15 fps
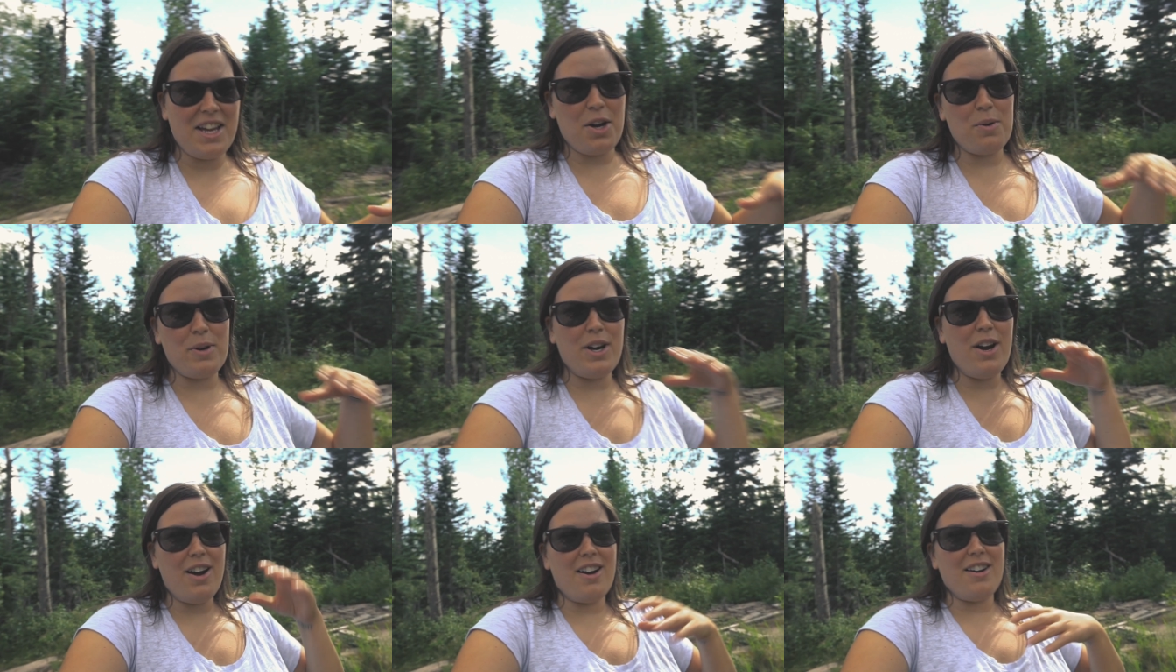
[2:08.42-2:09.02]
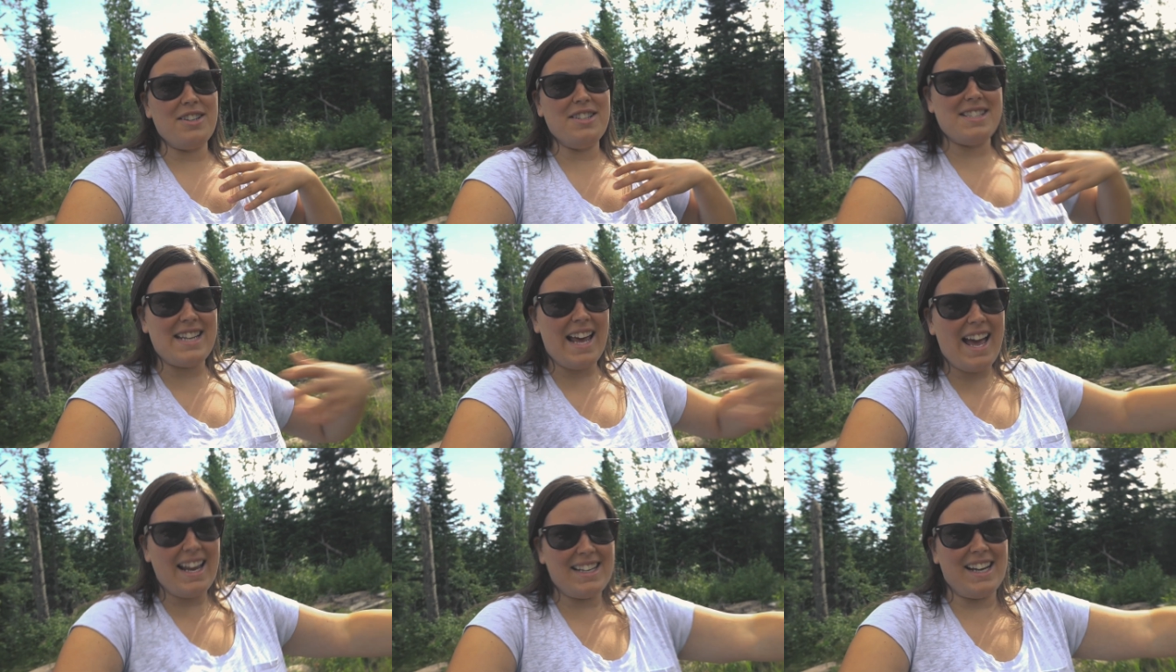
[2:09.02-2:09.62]
here we are
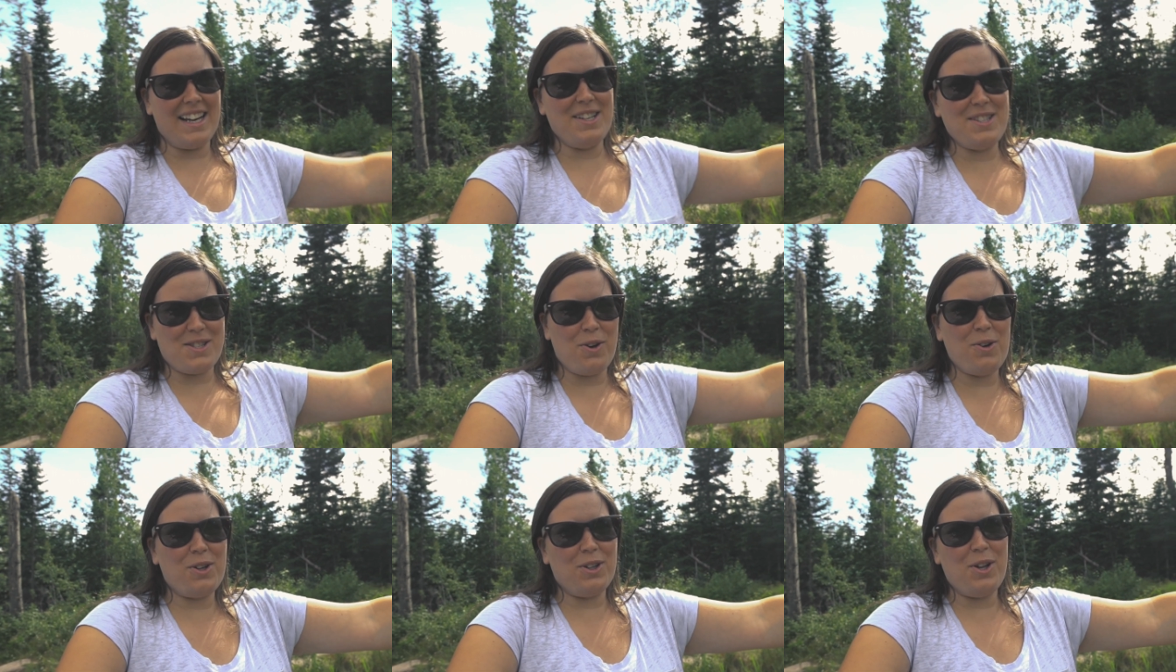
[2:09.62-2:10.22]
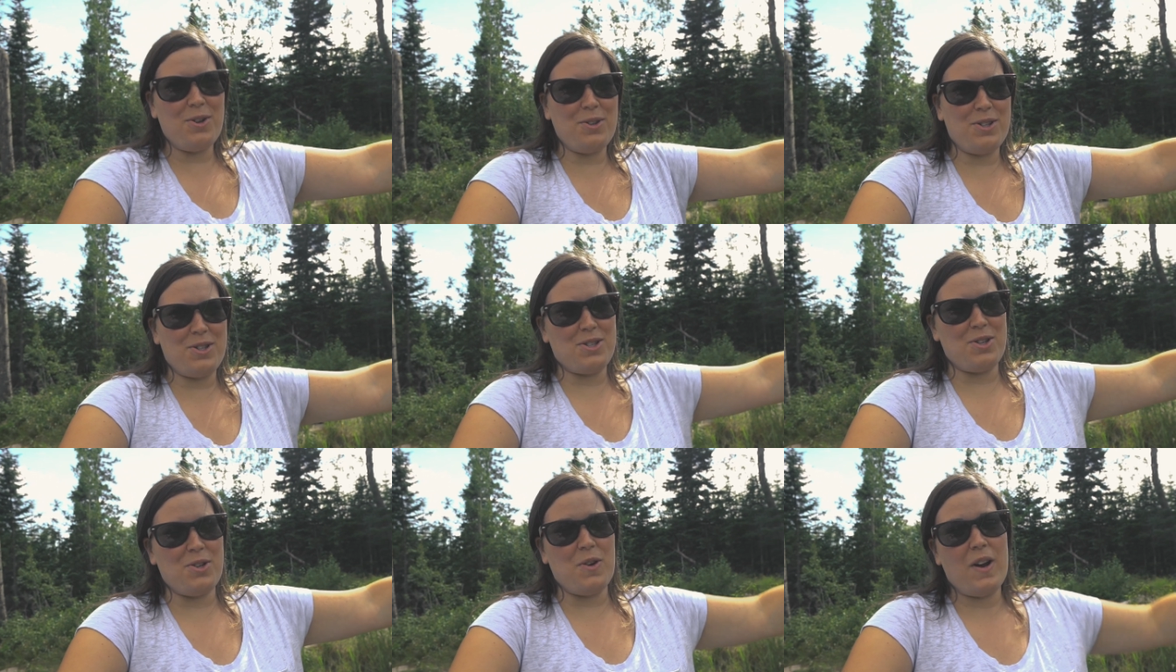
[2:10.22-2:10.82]
standing so
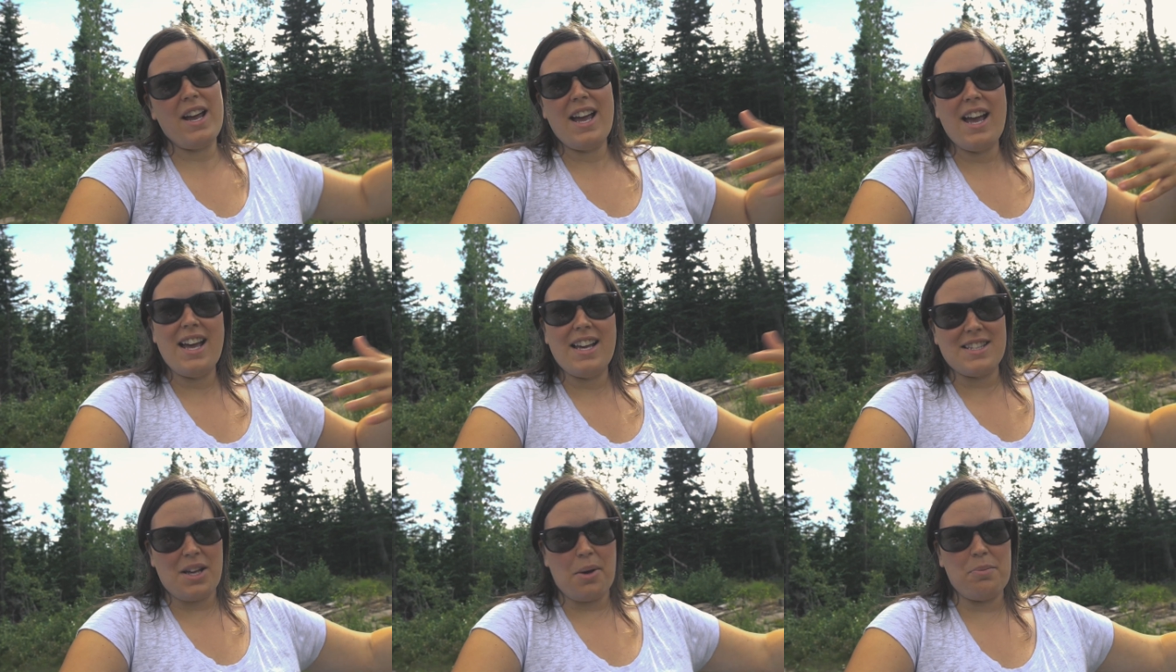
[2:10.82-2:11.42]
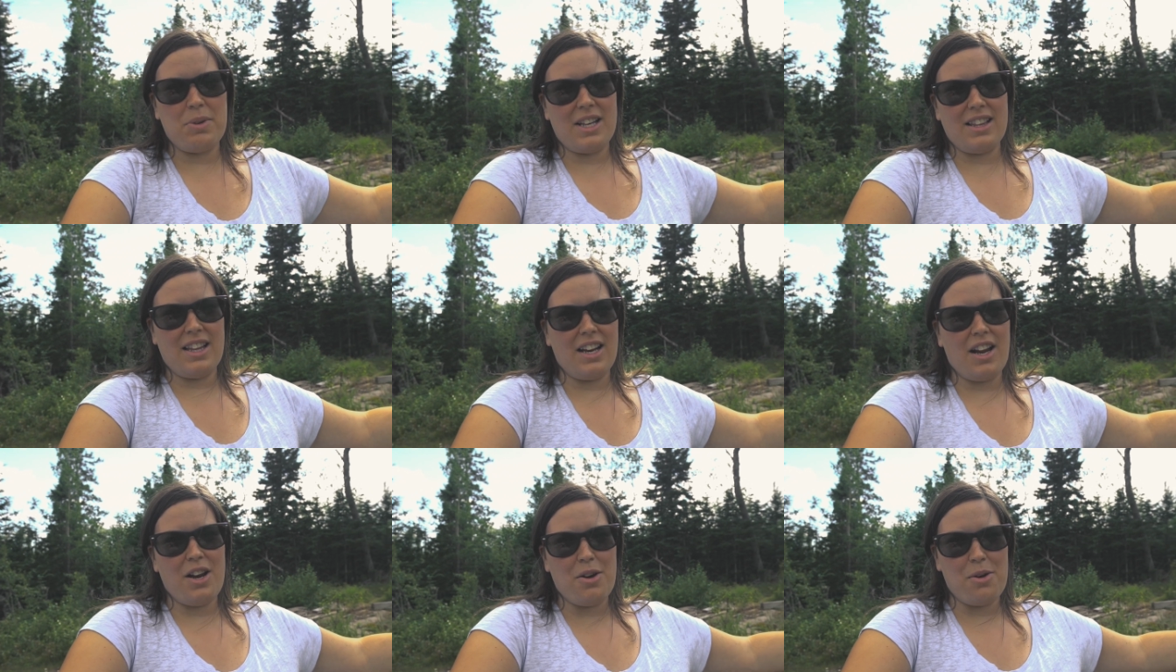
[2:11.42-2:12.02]
close to somebody
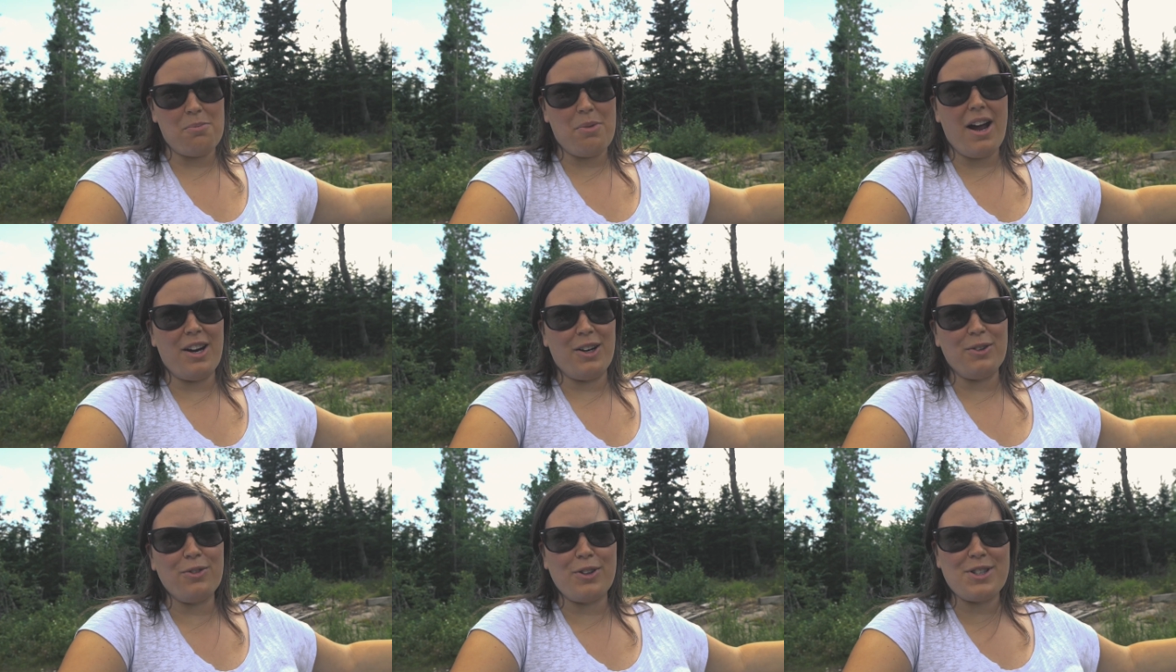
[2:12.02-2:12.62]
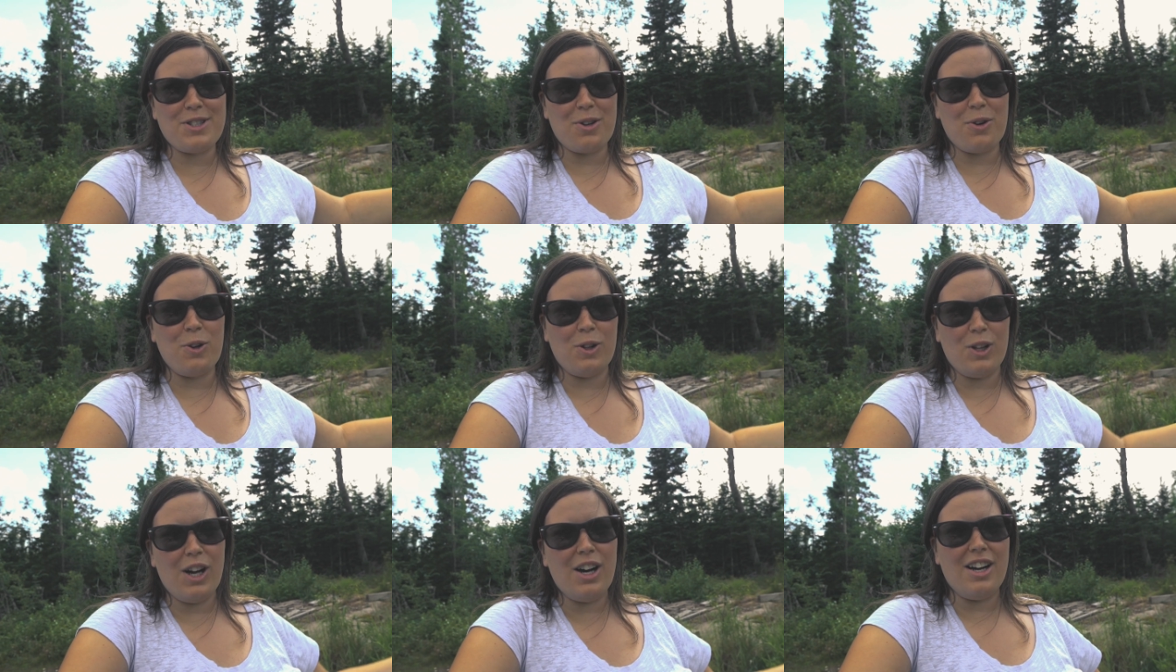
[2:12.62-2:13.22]
that I'd admired for so
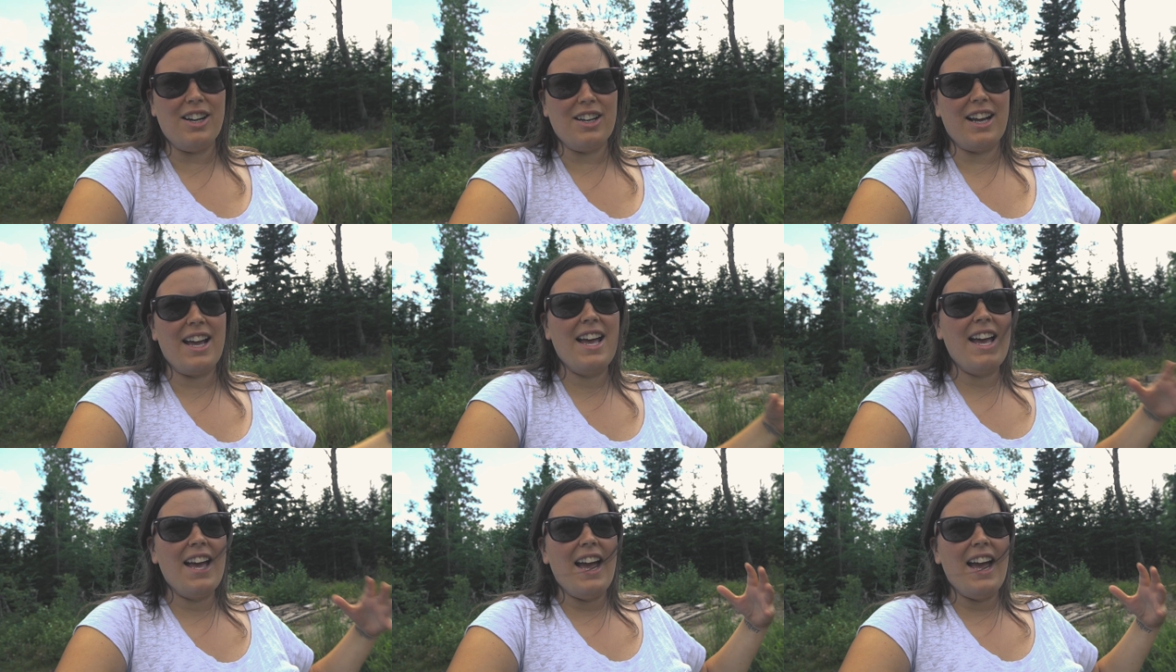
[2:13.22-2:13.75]
long